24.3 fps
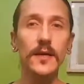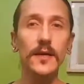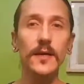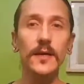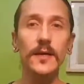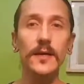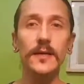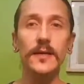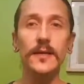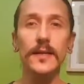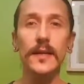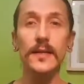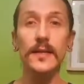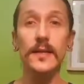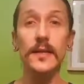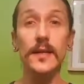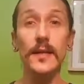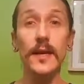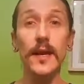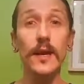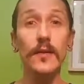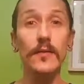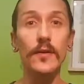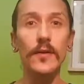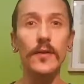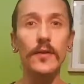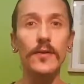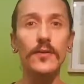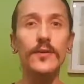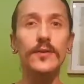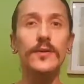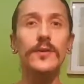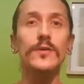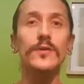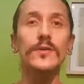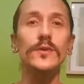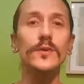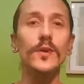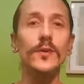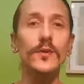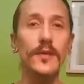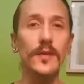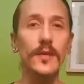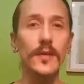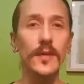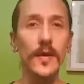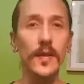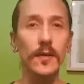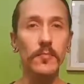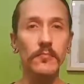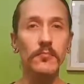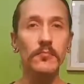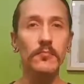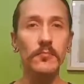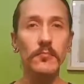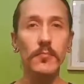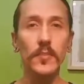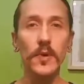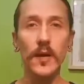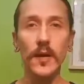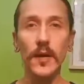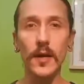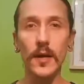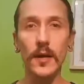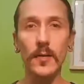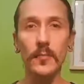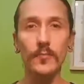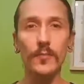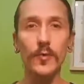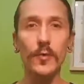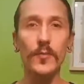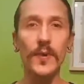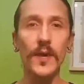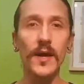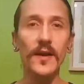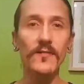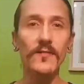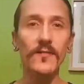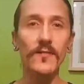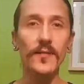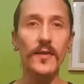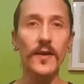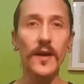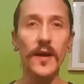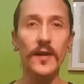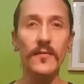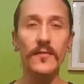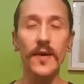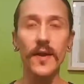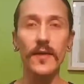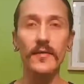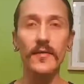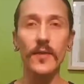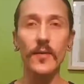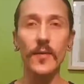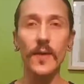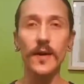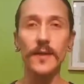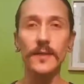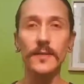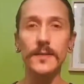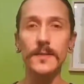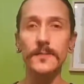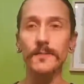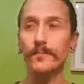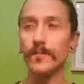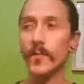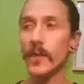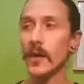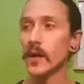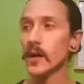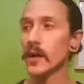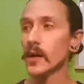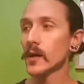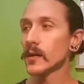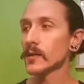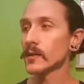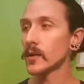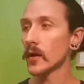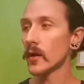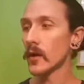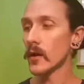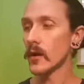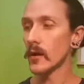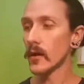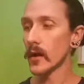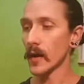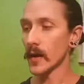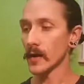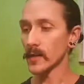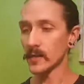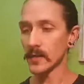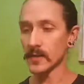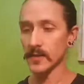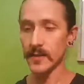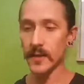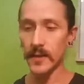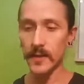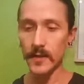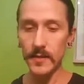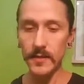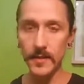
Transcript: get the area used to it so it can then prepare for the heavier weights. So as I said,